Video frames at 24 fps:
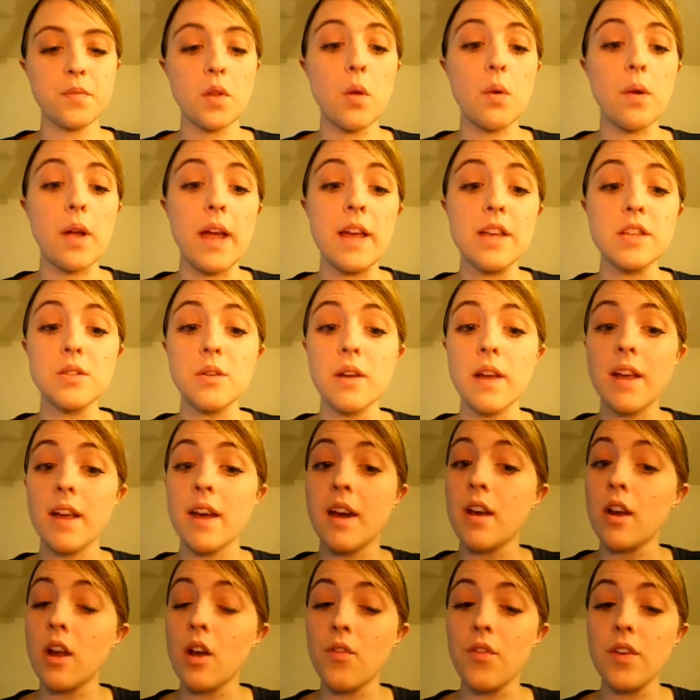Okay, so I
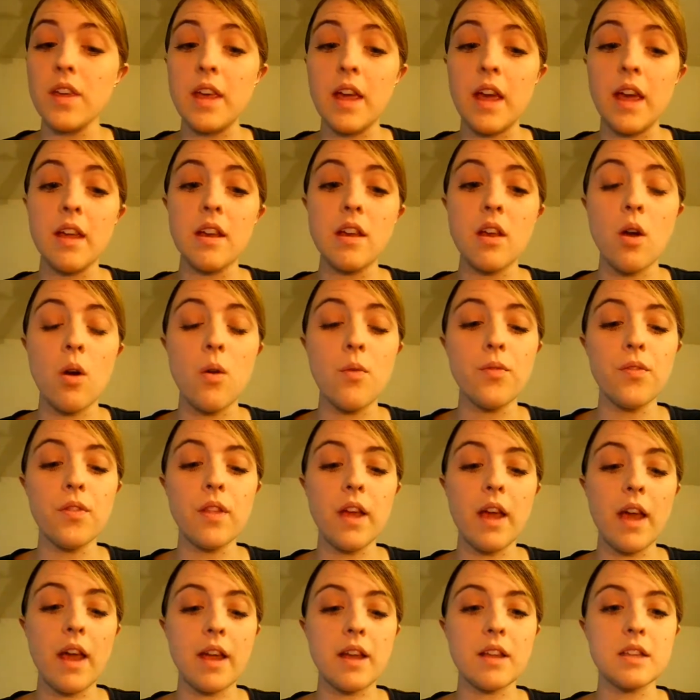cut off again.
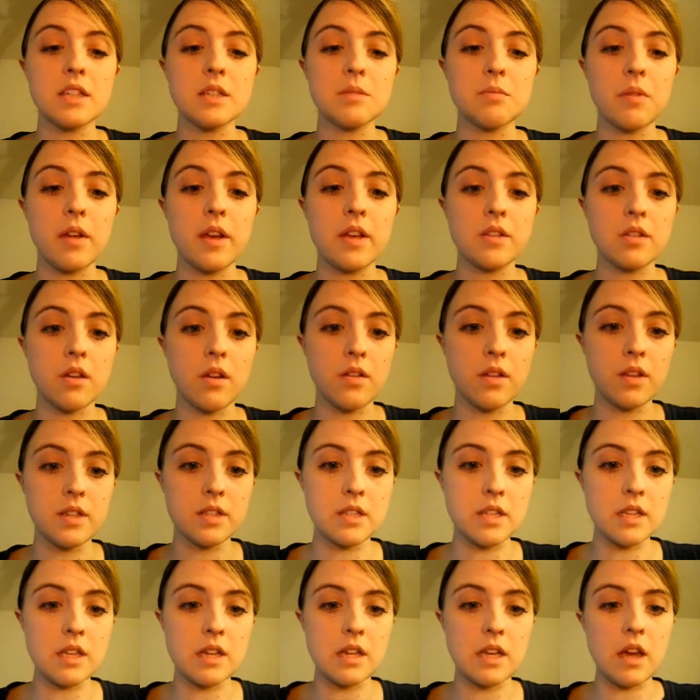Hopefully I can splice all these
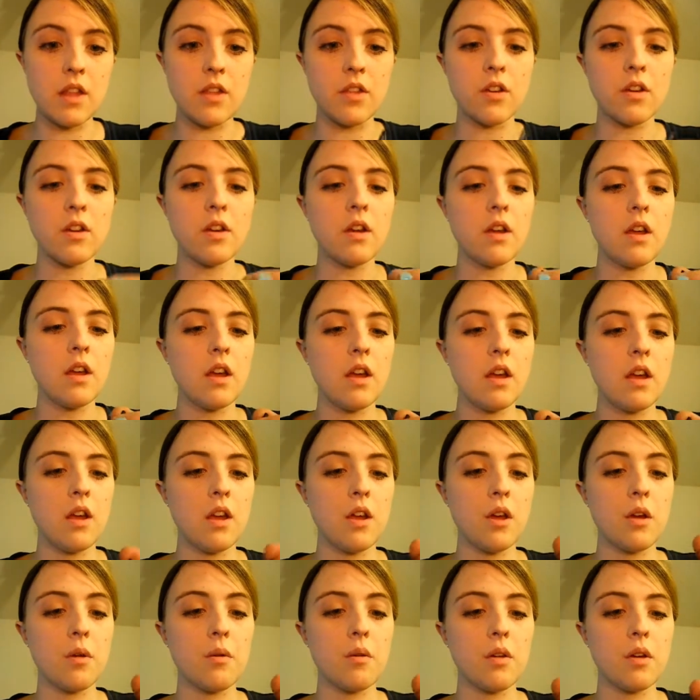together
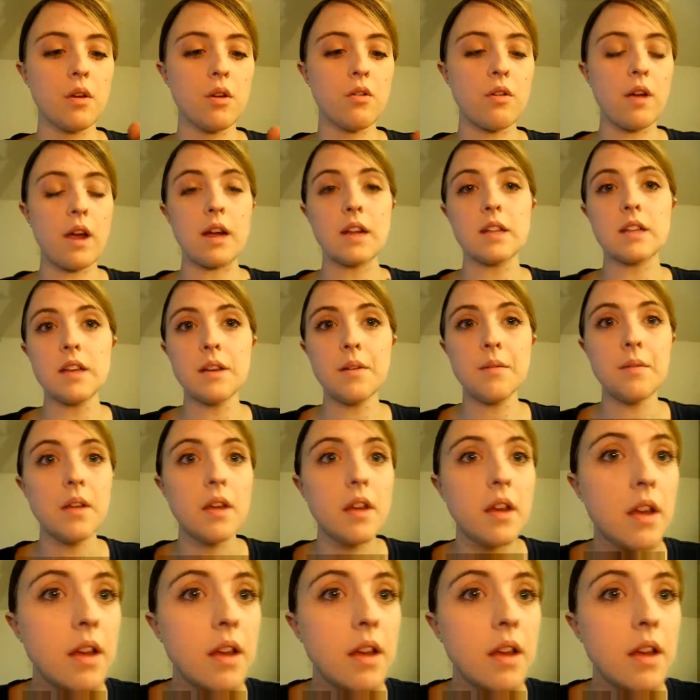correctly.